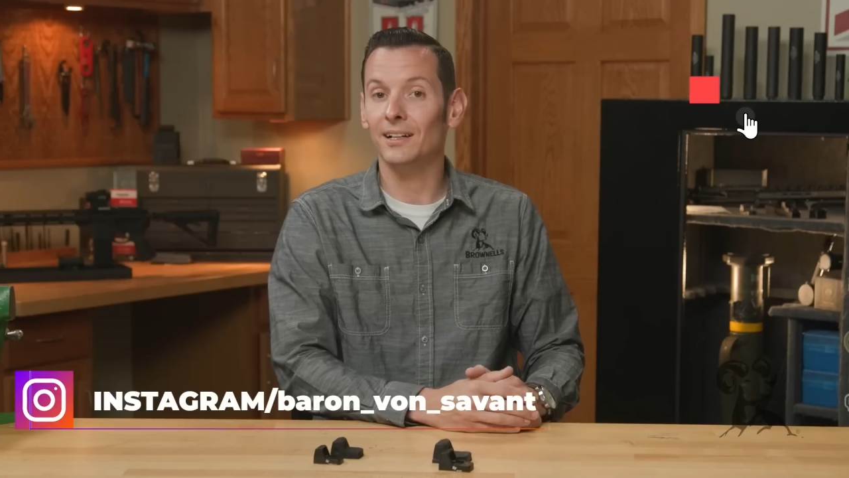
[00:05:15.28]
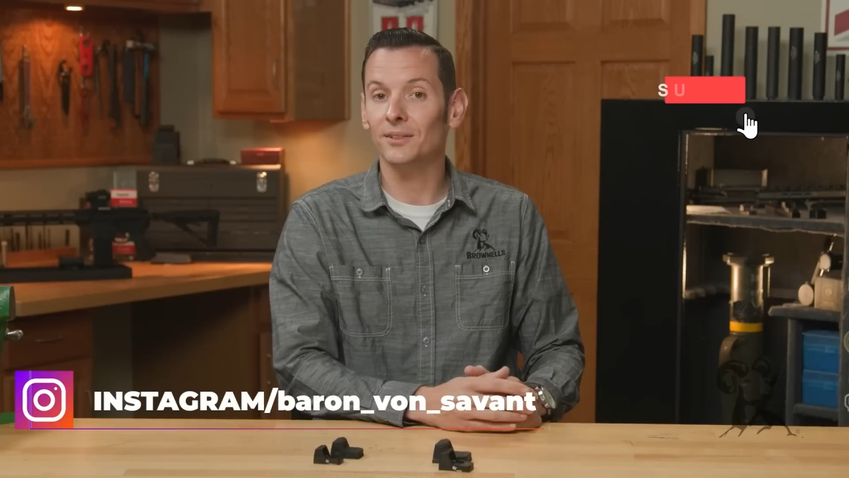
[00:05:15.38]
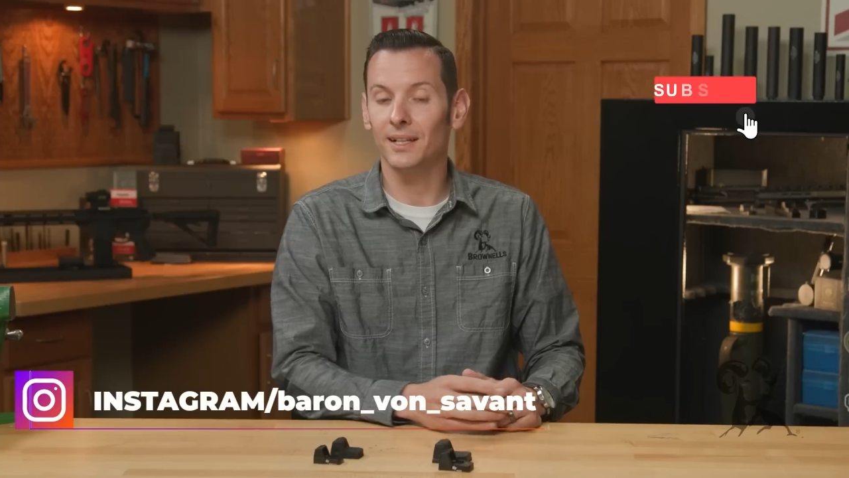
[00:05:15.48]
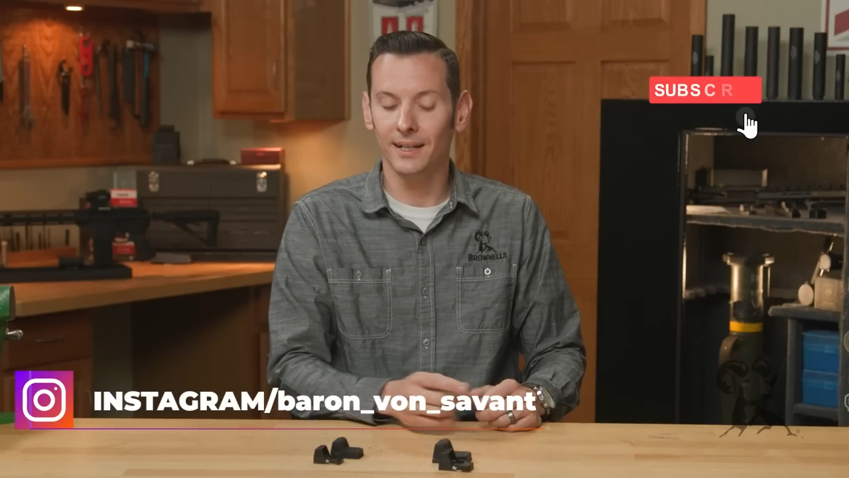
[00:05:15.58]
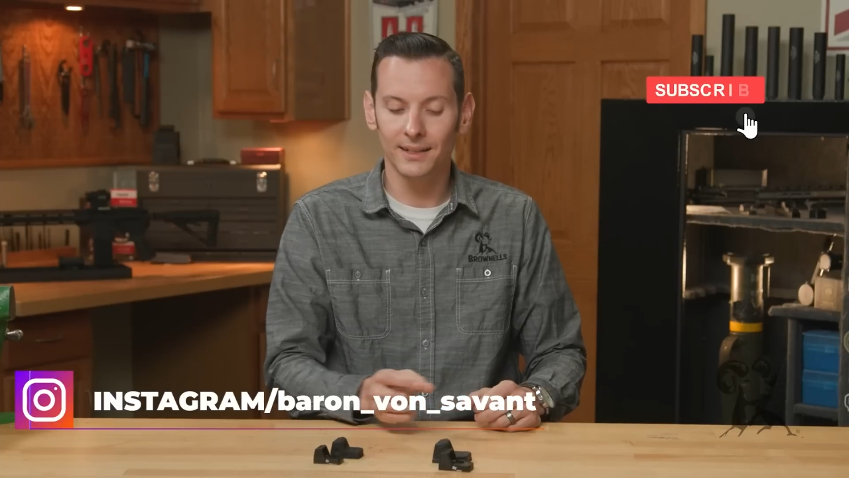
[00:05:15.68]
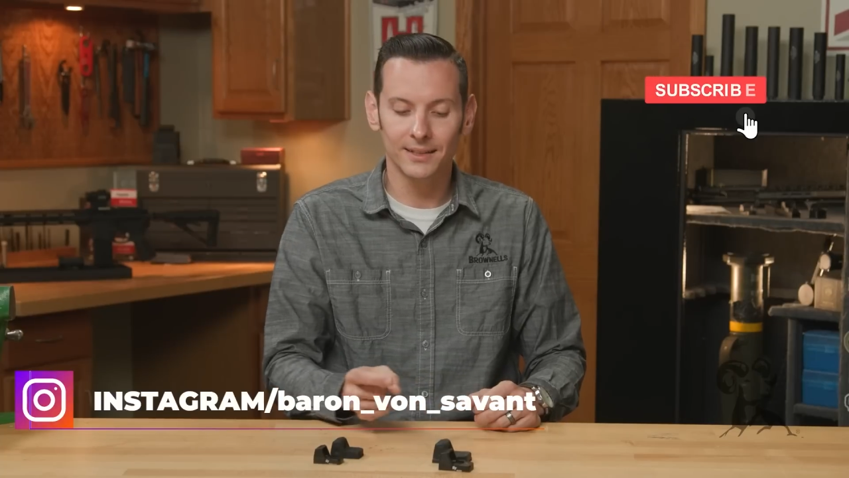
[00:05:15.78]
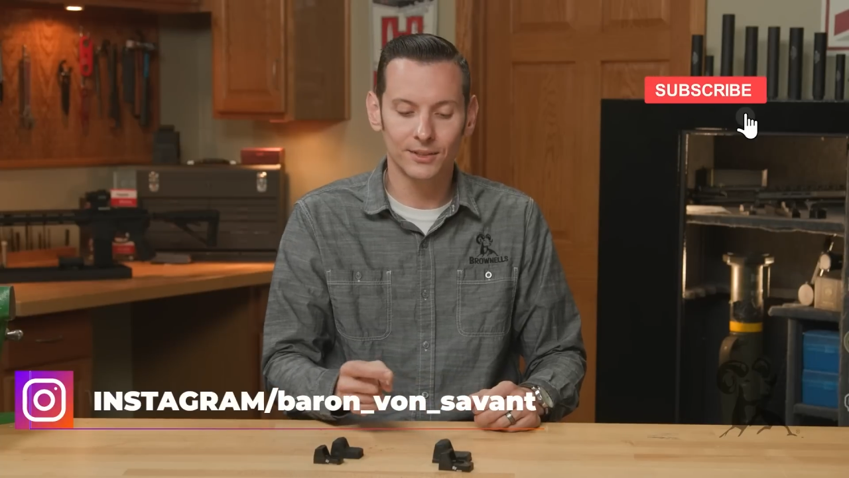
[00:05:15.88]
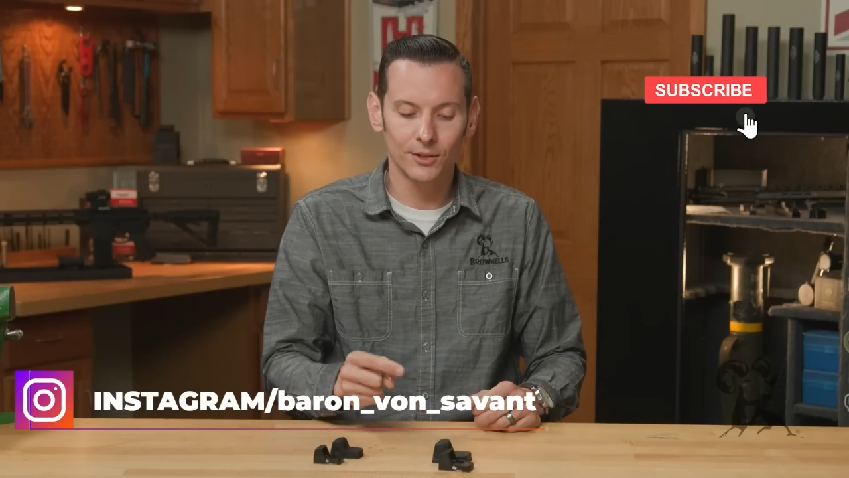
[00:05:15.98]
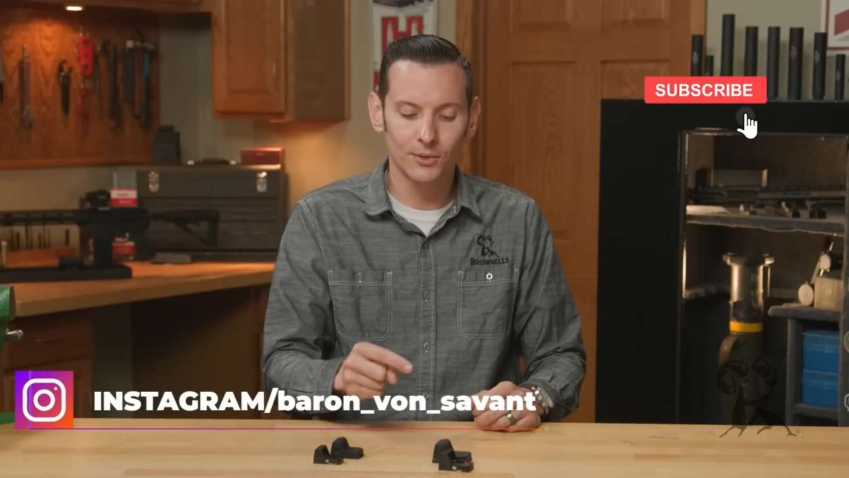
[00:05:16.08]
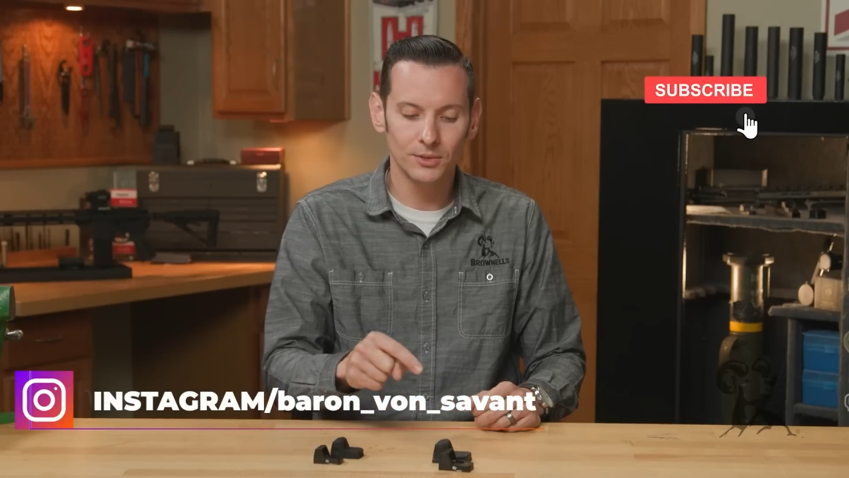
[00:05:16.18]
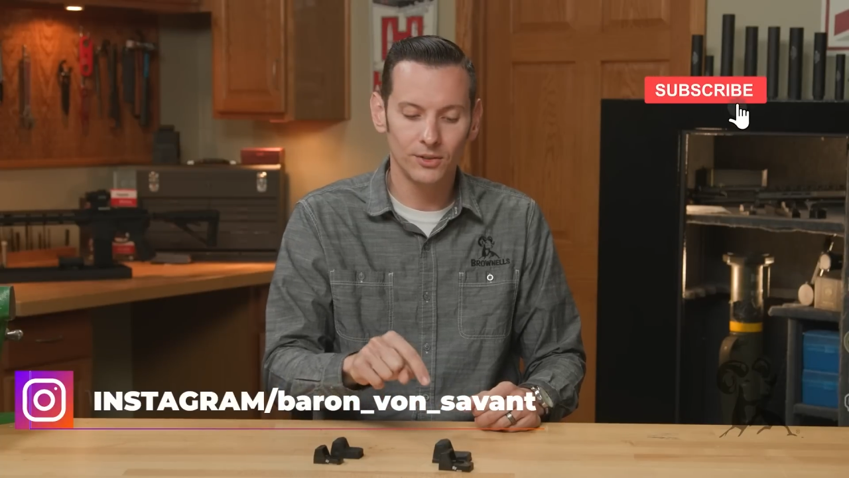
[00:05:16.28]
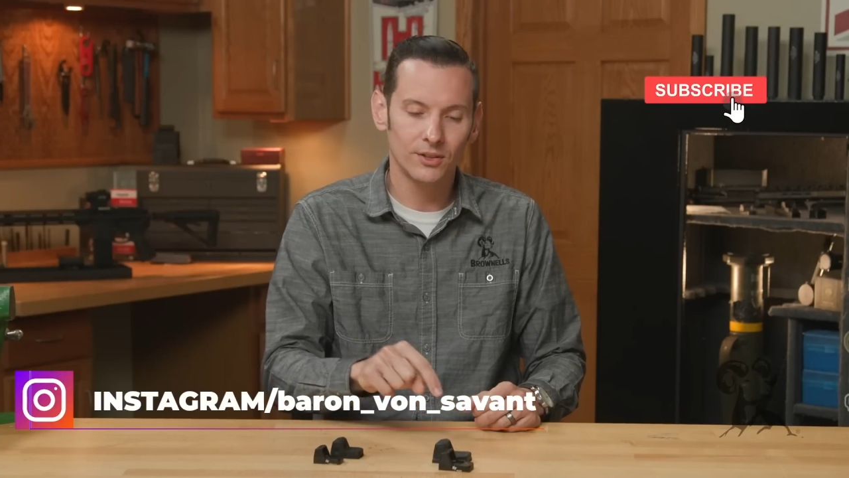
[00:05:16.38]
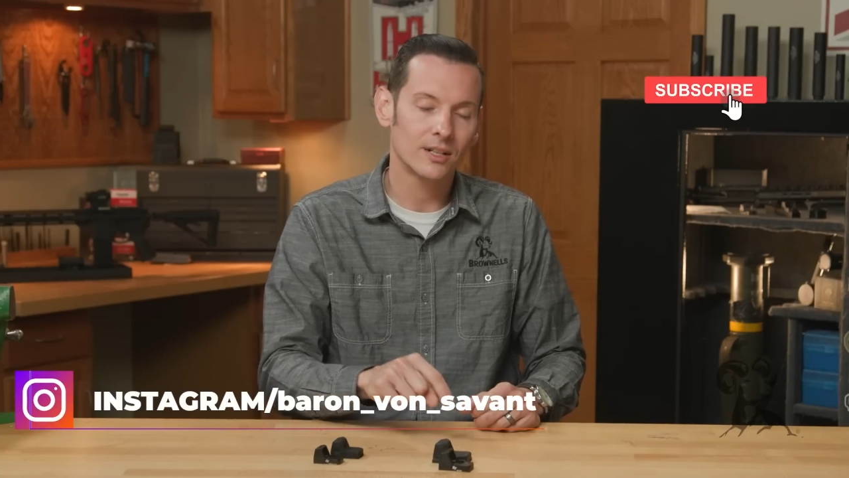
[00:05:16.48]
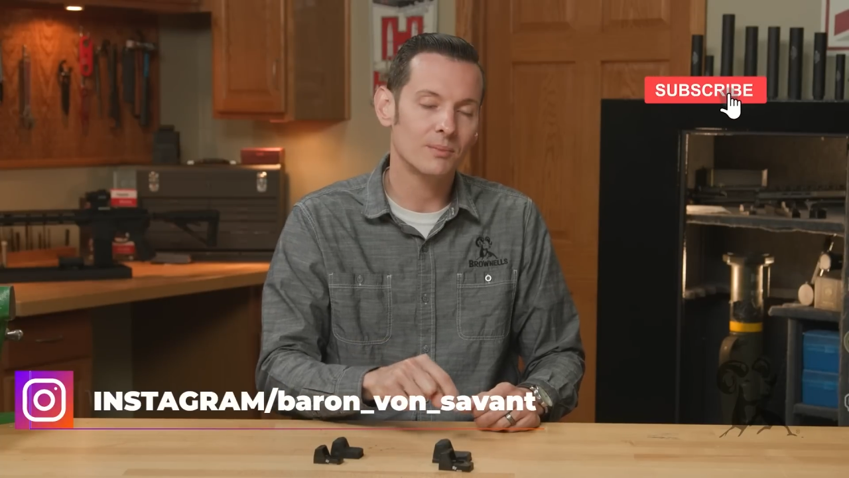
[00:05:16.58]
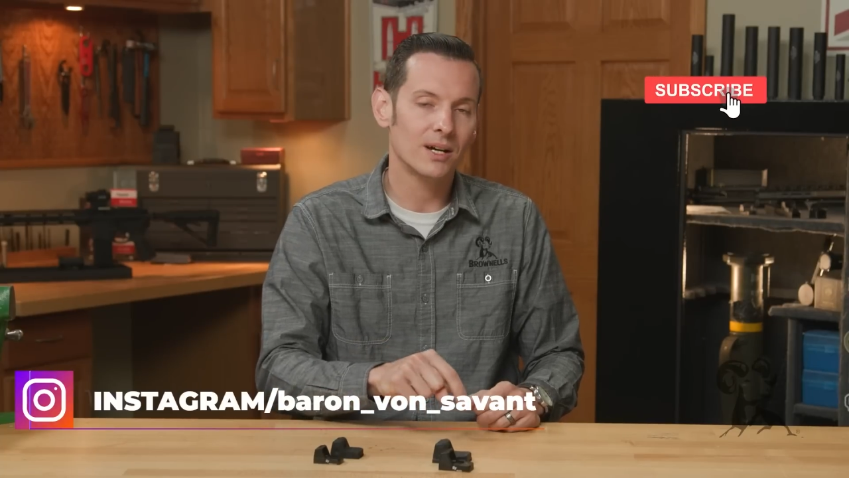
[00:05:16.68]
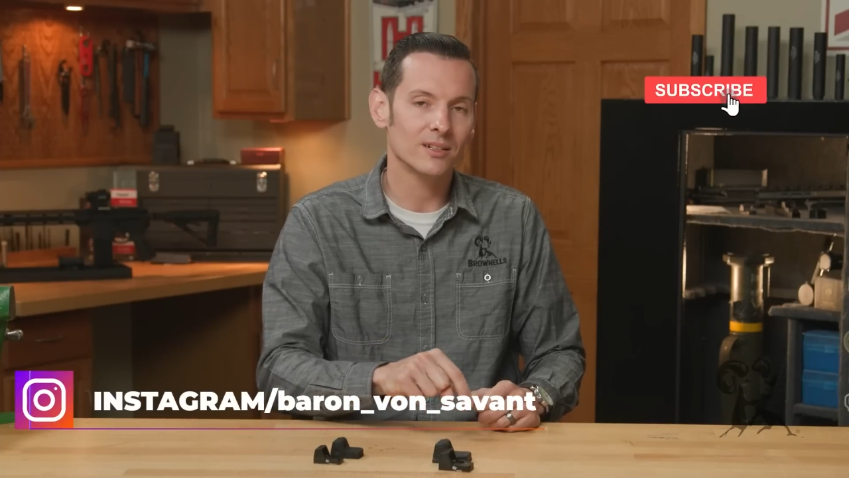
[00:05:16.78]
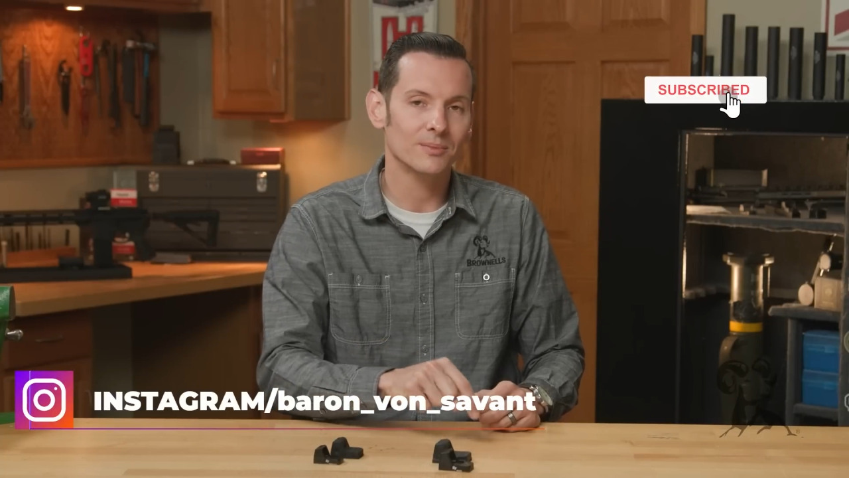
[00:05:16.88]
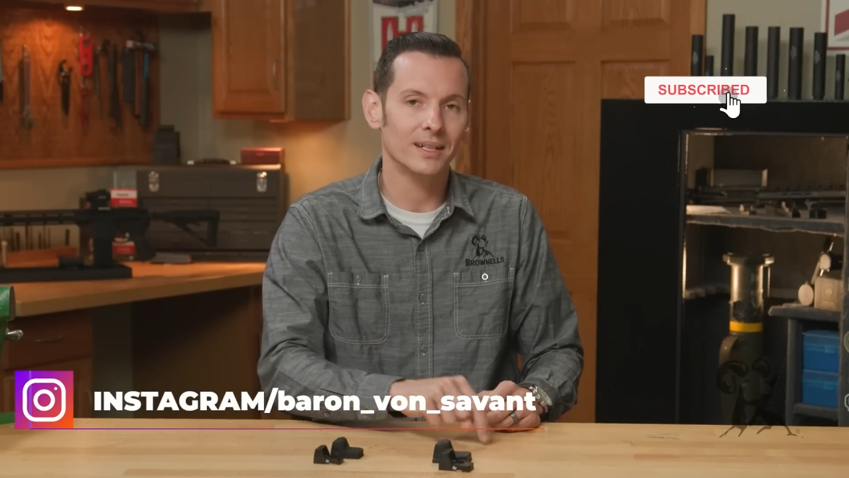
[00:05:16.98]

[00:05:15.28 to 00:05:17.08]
out, I'd like to know what you think about them